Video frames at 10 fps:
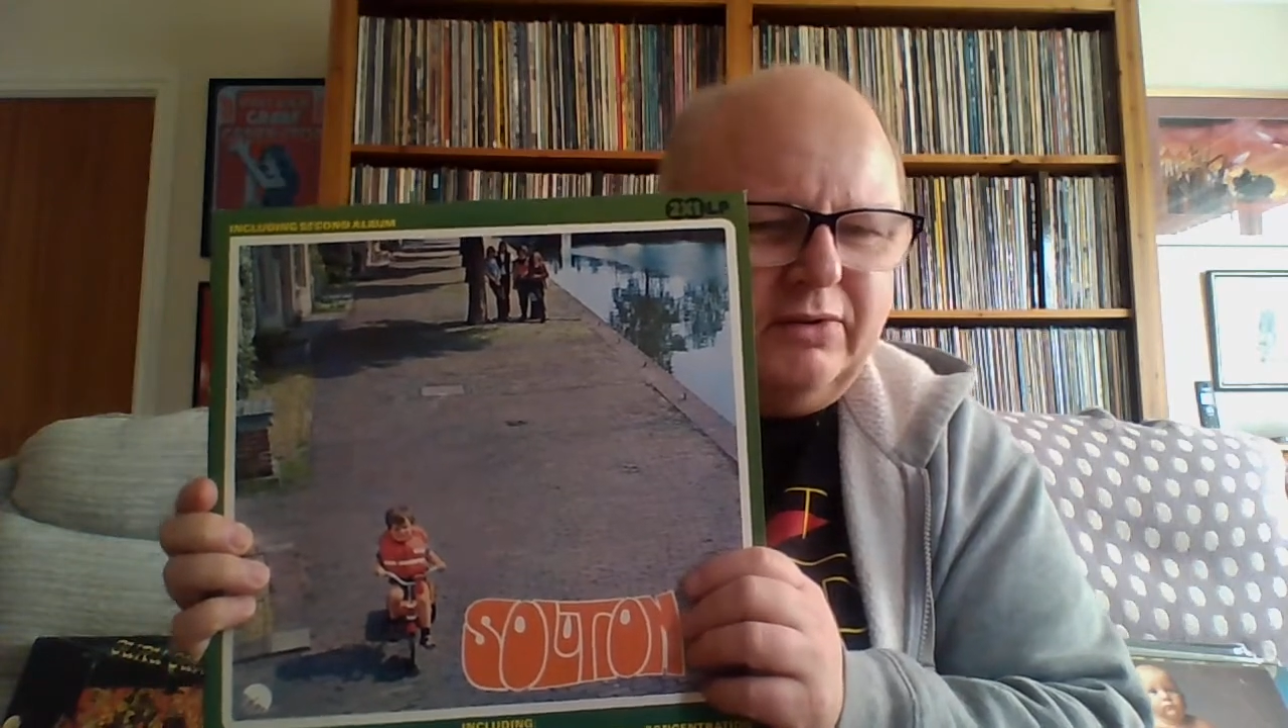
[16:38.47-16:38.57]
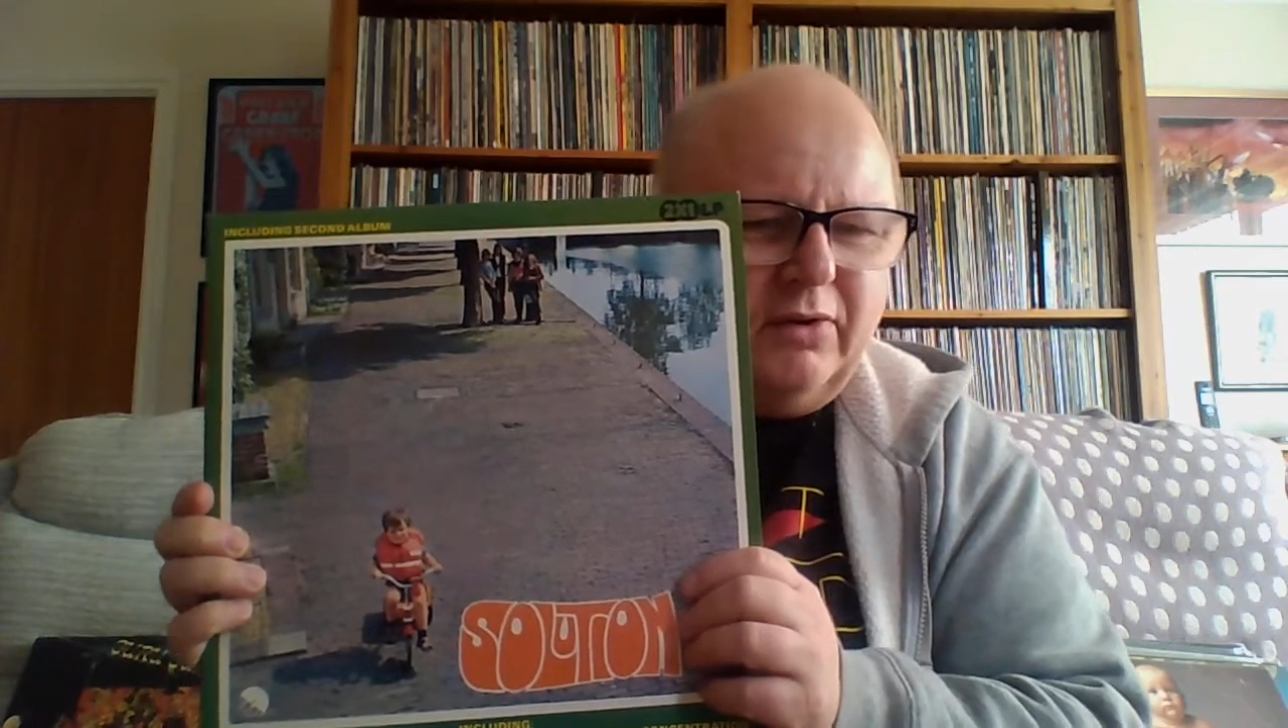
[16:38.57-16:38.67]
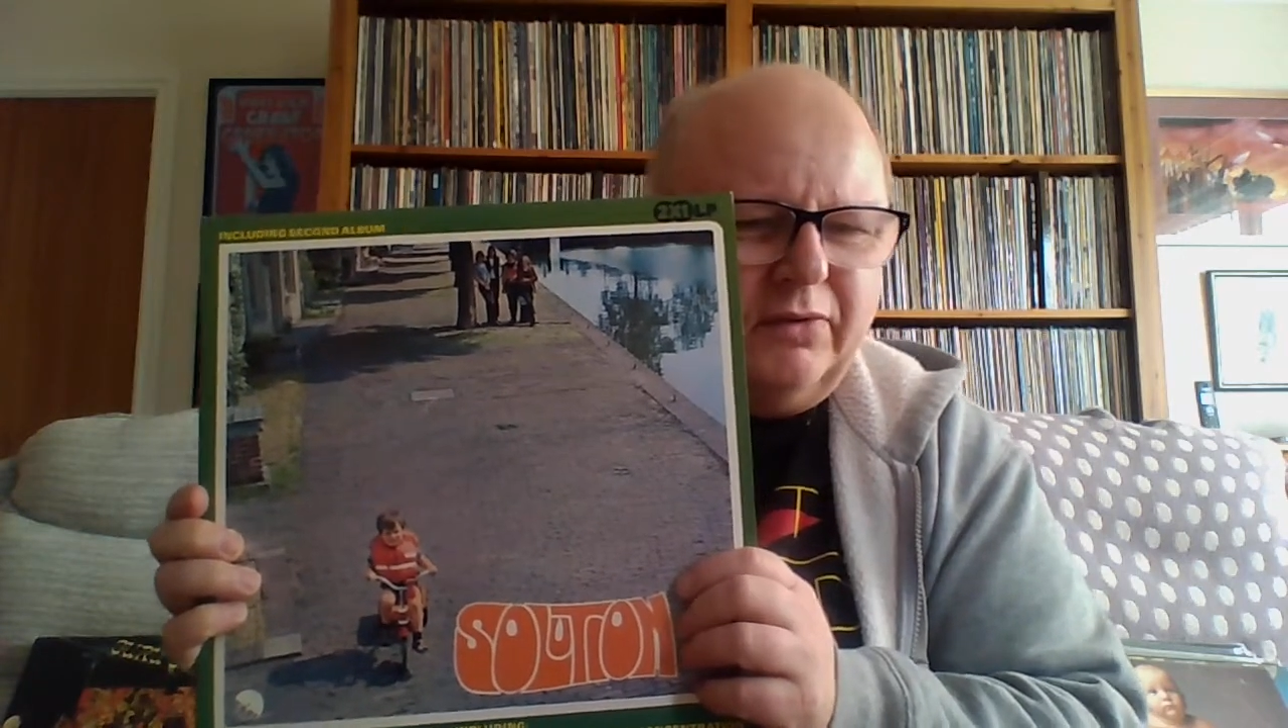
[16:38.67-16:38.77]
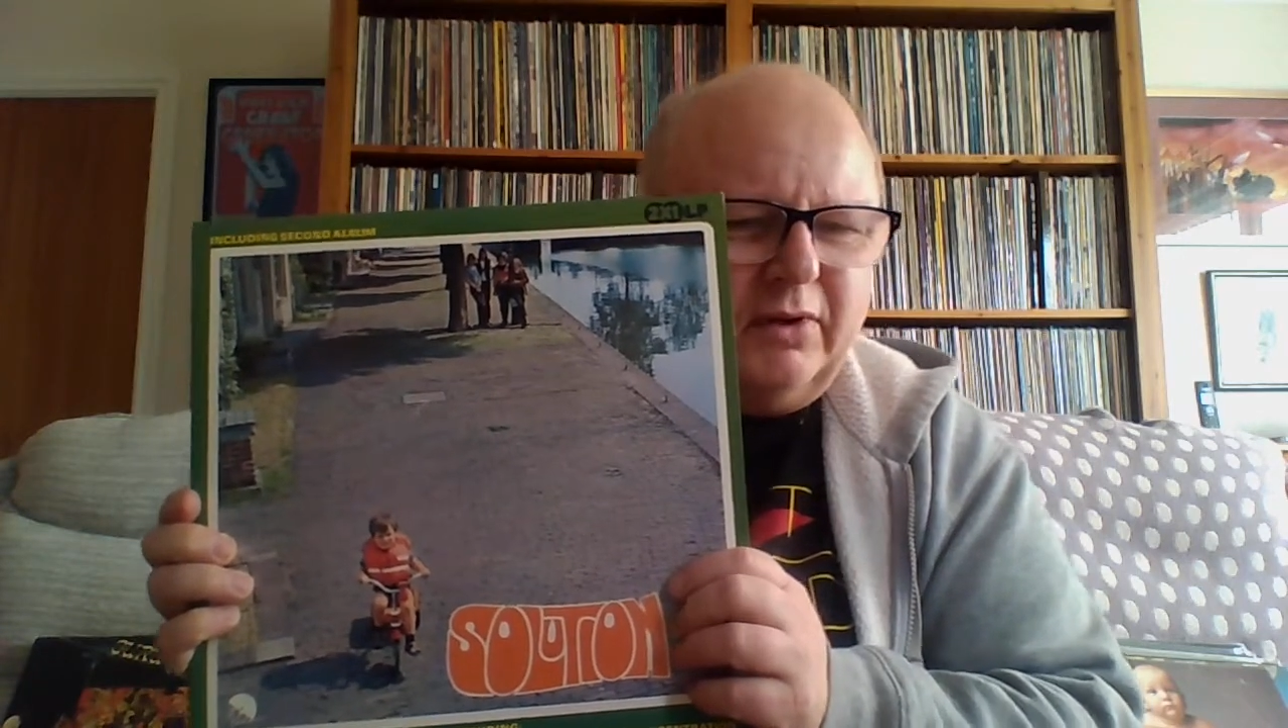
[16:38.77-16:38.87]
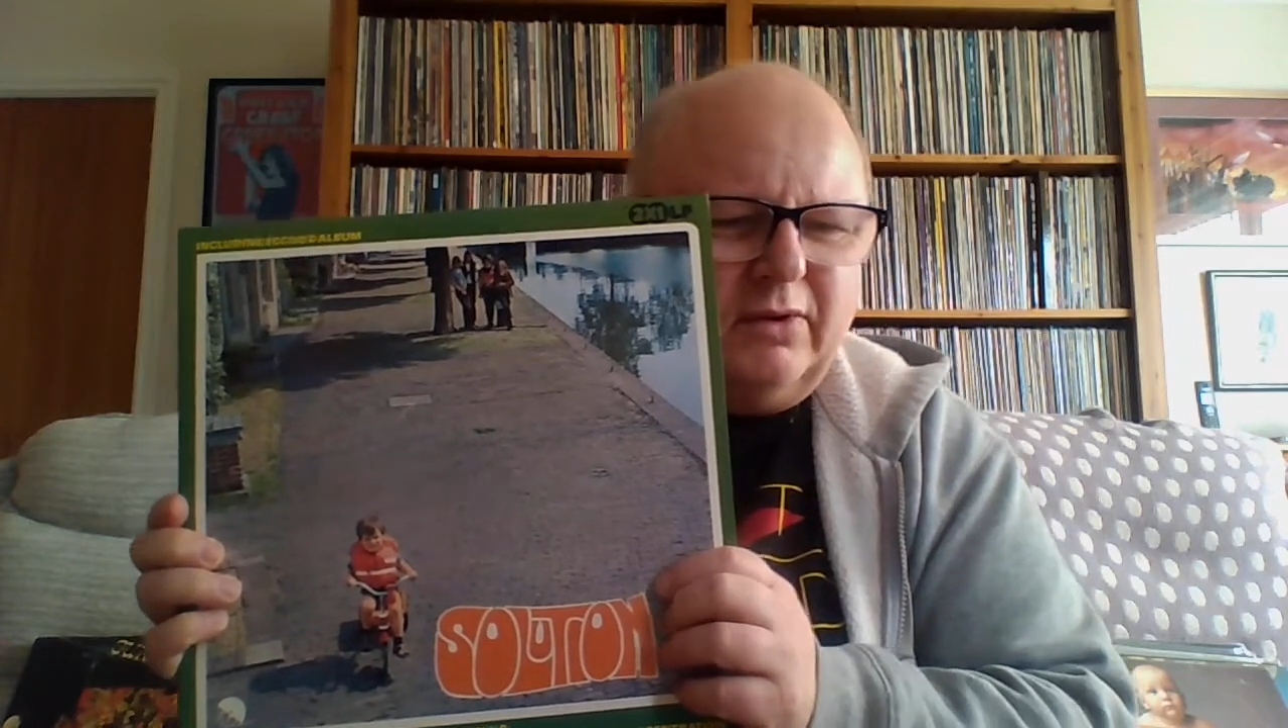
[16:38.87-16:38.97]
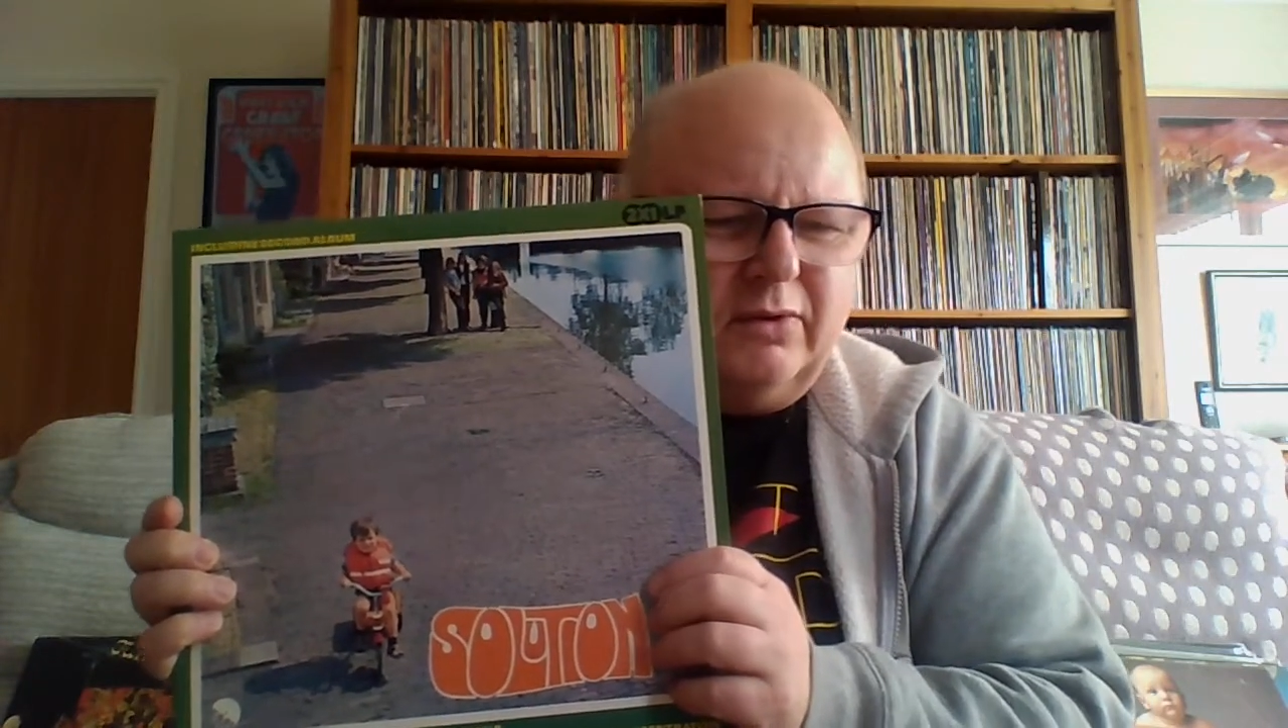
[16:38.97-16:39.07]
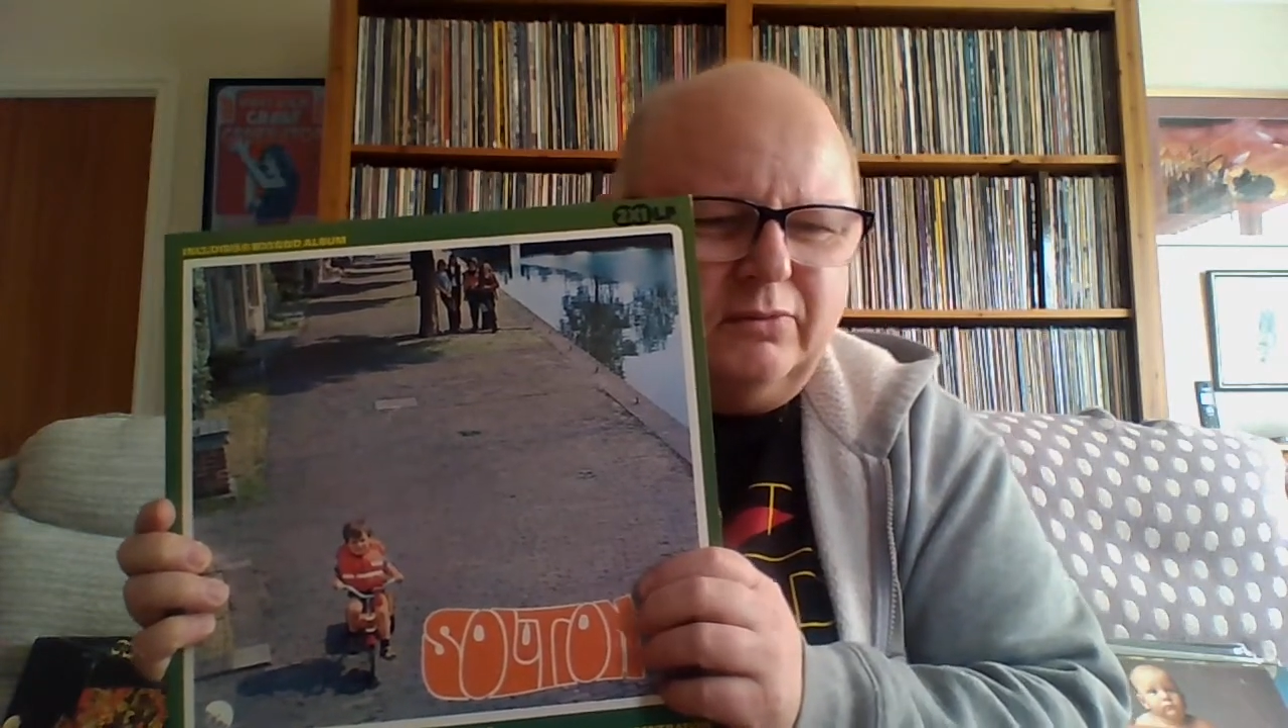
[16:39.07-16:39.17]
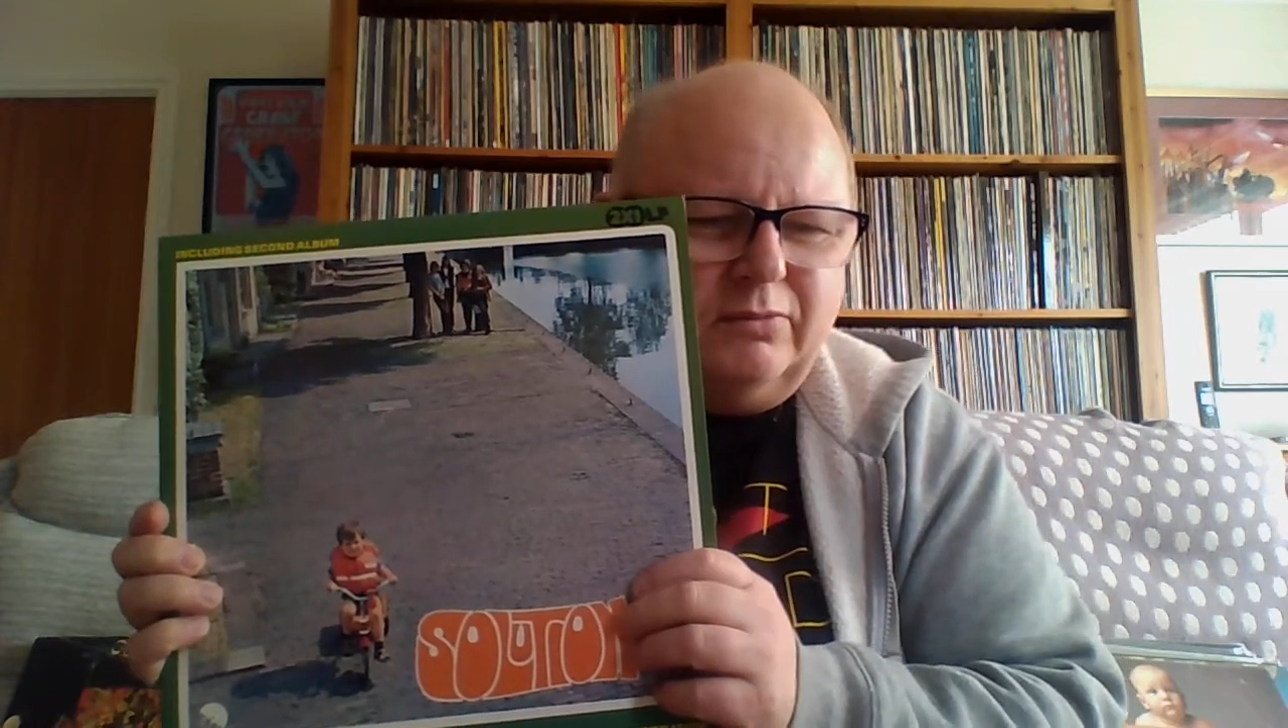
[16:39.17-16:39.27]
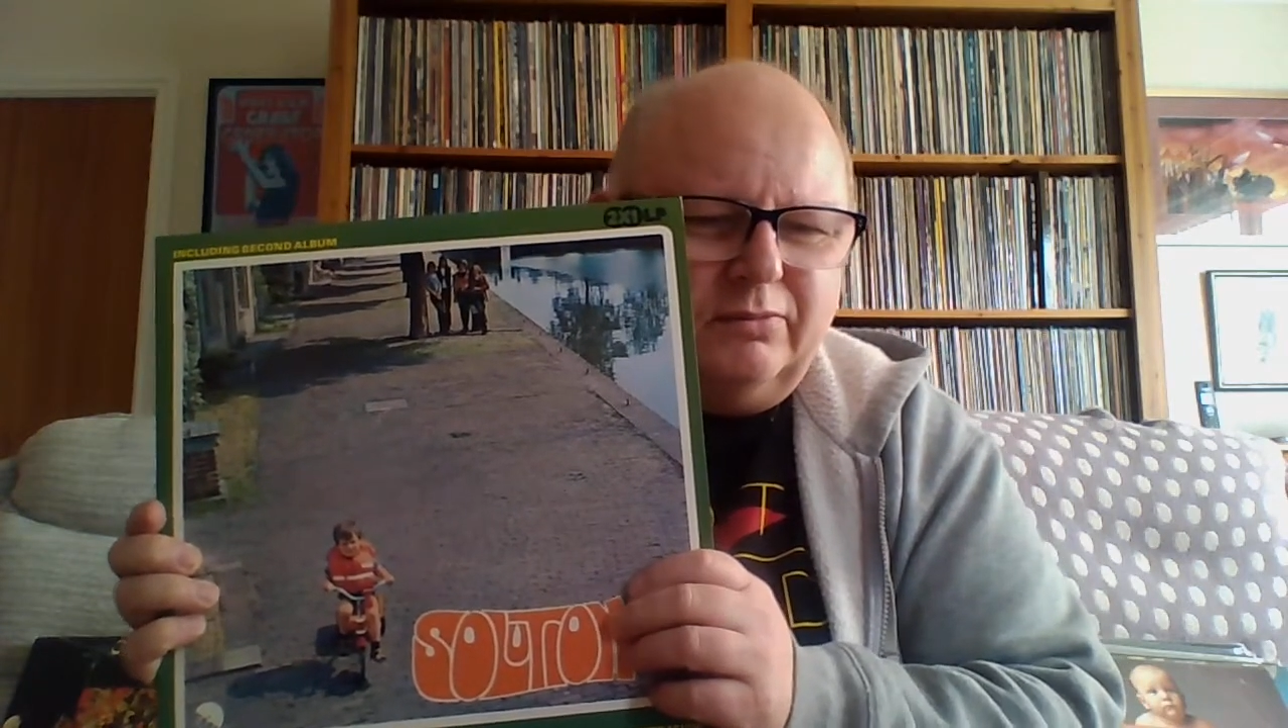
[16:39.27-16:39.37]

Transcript: on that don't